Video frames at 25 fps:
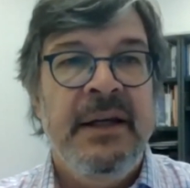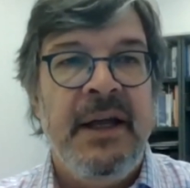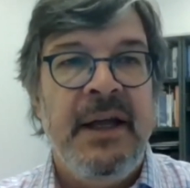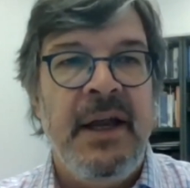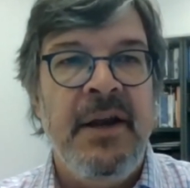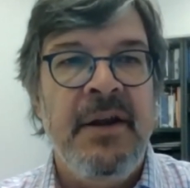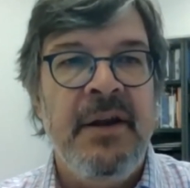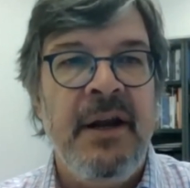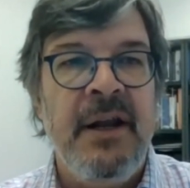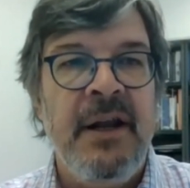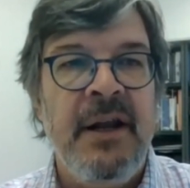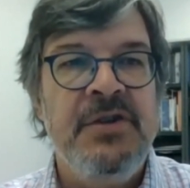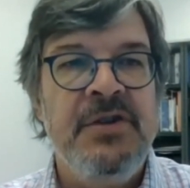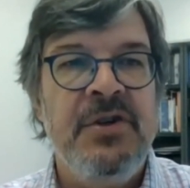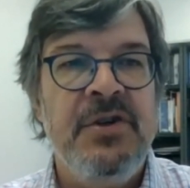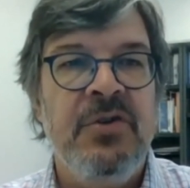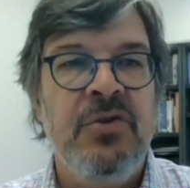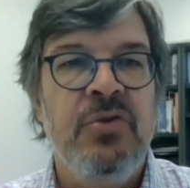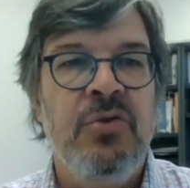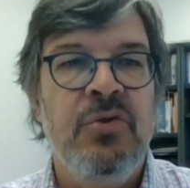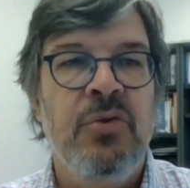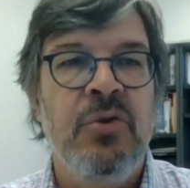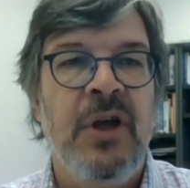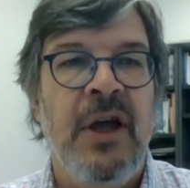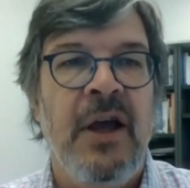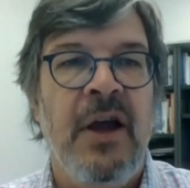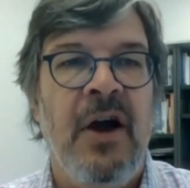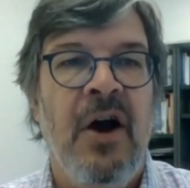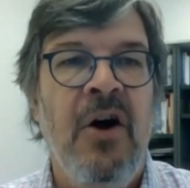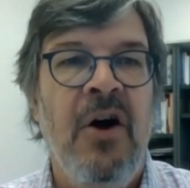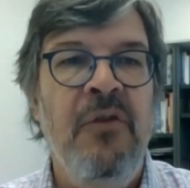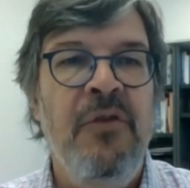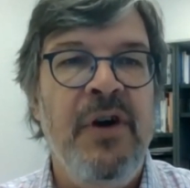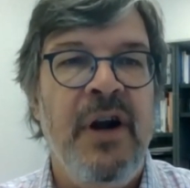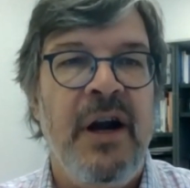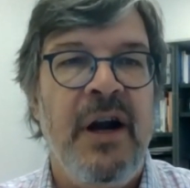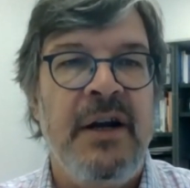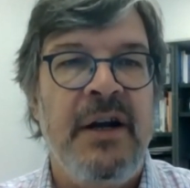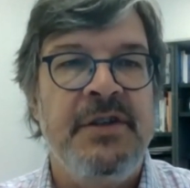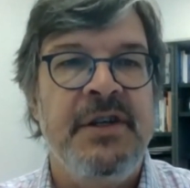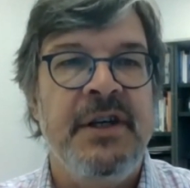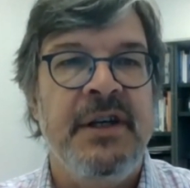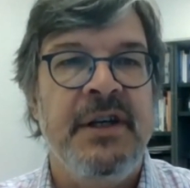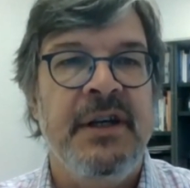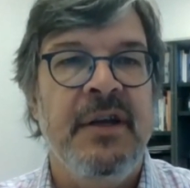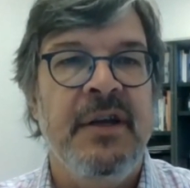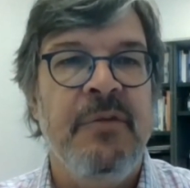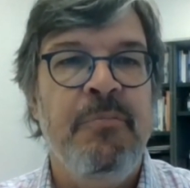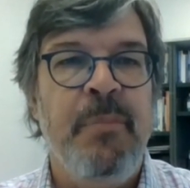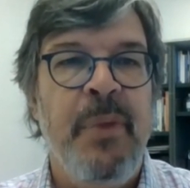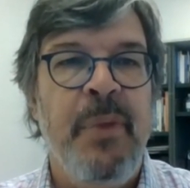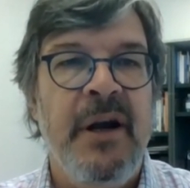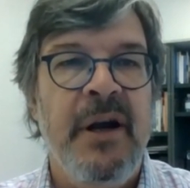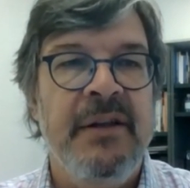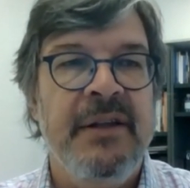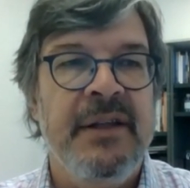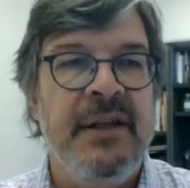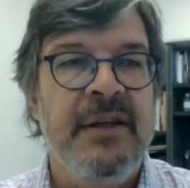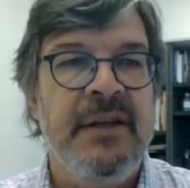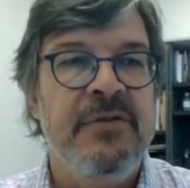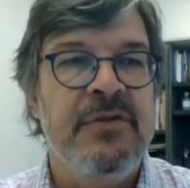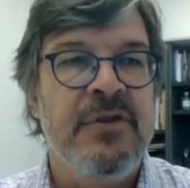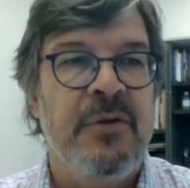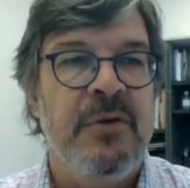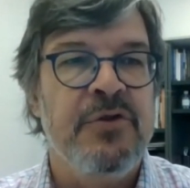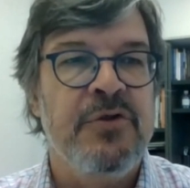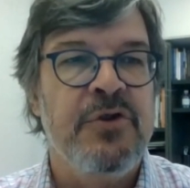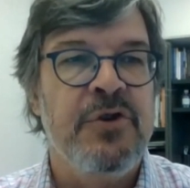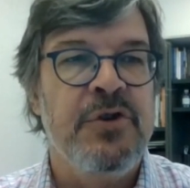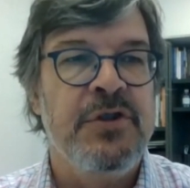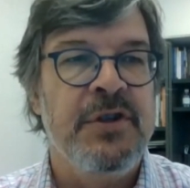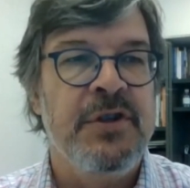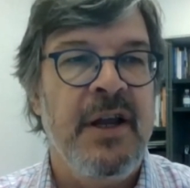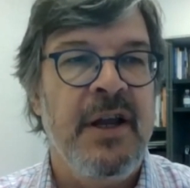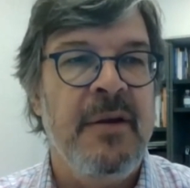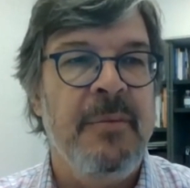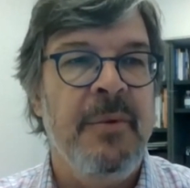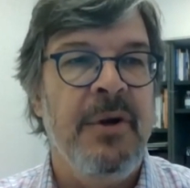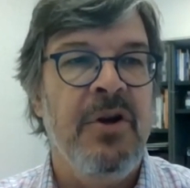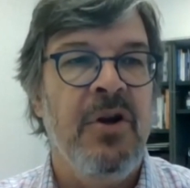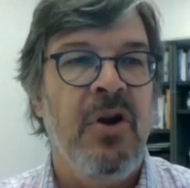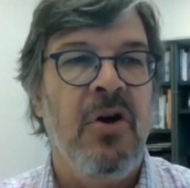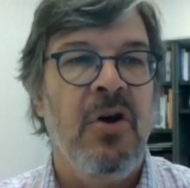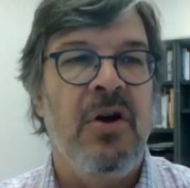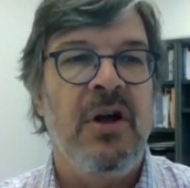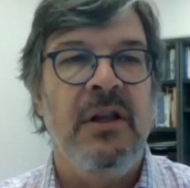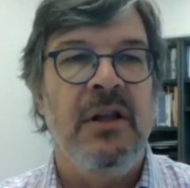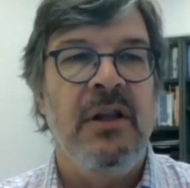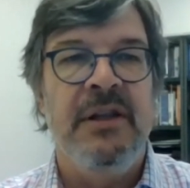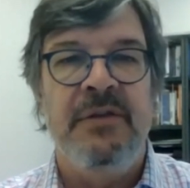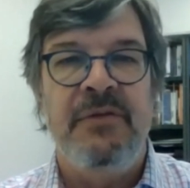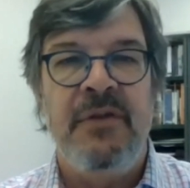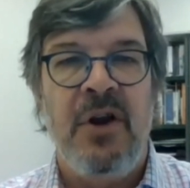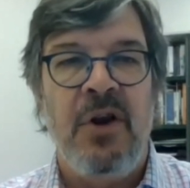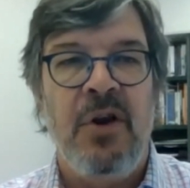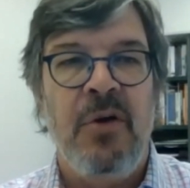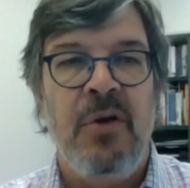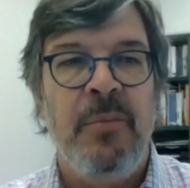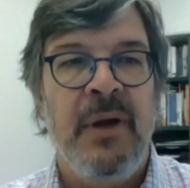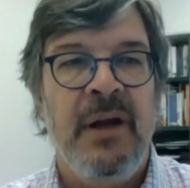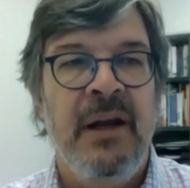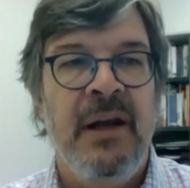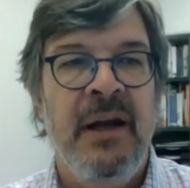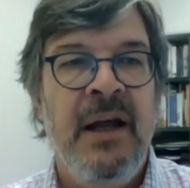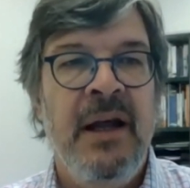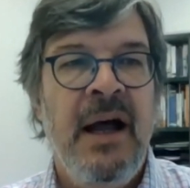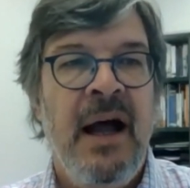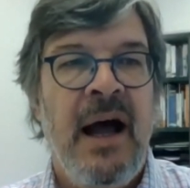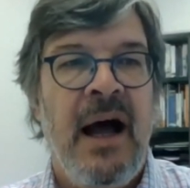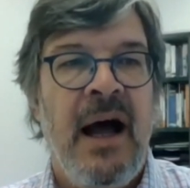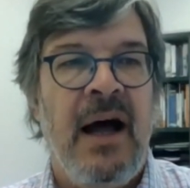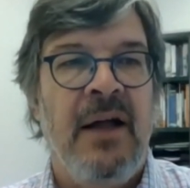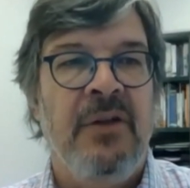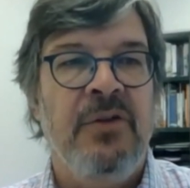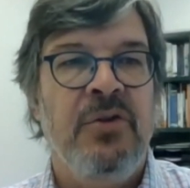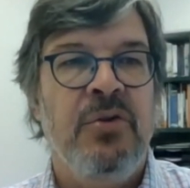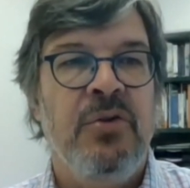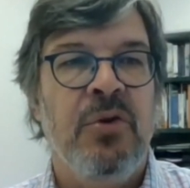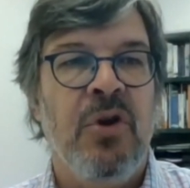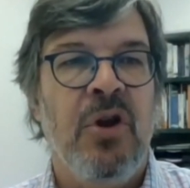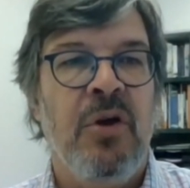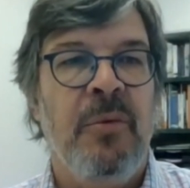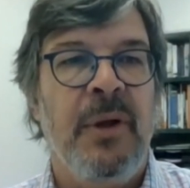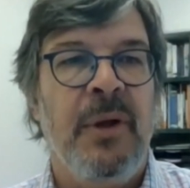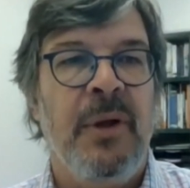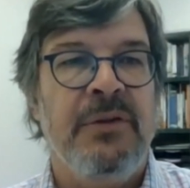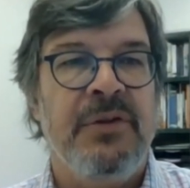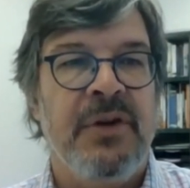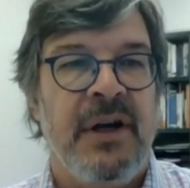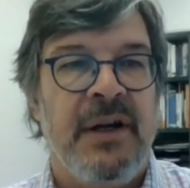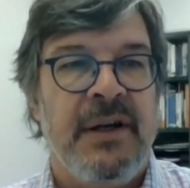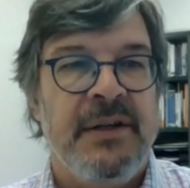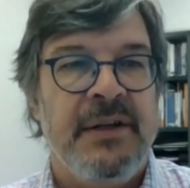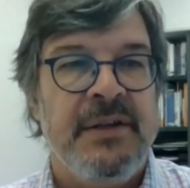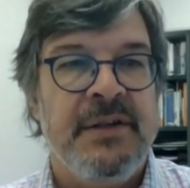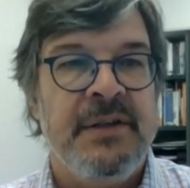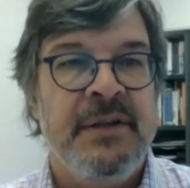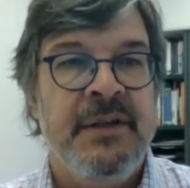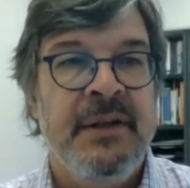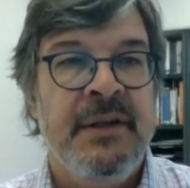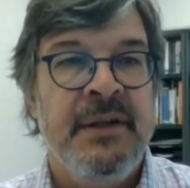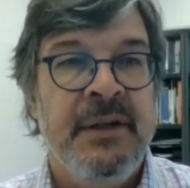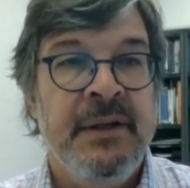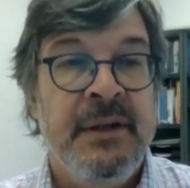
in relation to the overarching imperatives of sustainable local development and to global trends.